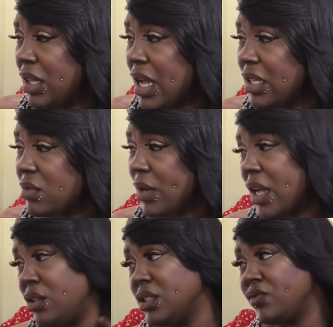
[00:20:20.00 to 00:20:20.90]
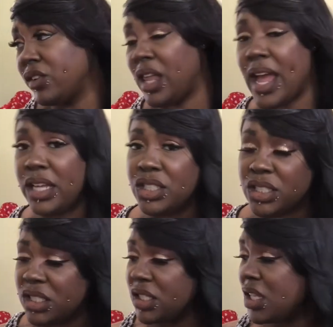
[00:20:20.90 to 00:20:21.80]
that's what I use for
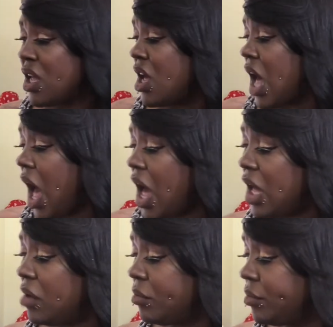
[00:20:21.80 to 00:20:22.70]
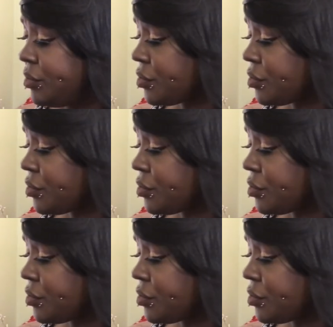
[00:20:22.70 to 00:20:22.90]
lashes. Um,